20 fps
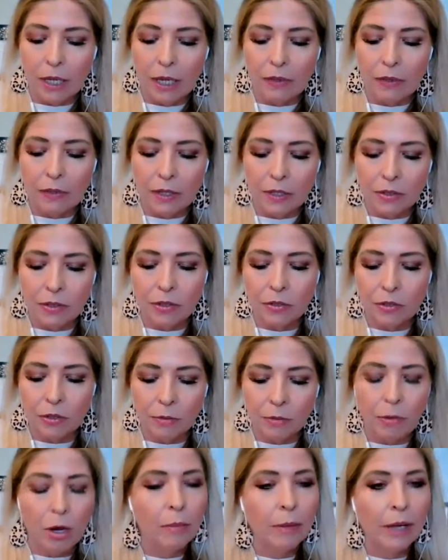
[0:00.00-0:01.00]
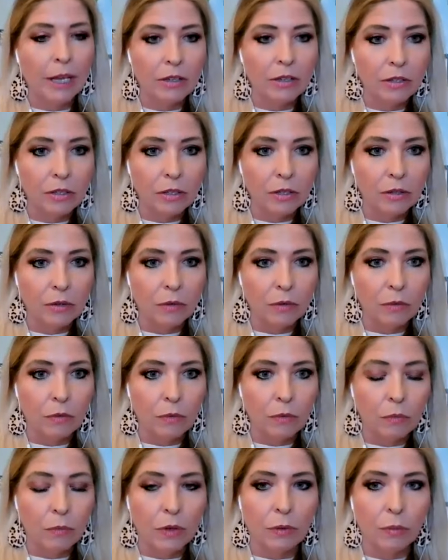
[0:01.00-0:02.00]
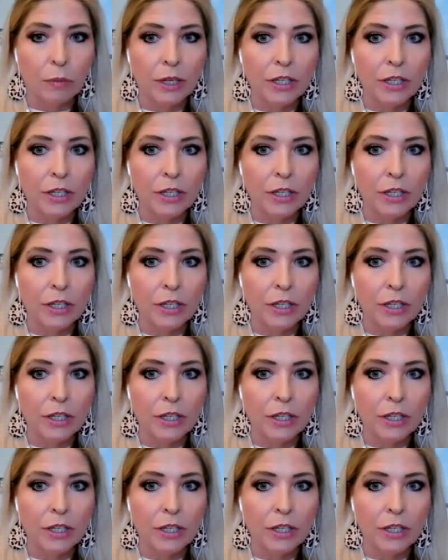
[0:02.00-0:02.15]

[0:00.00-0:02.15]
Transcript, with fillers: and this is your moment with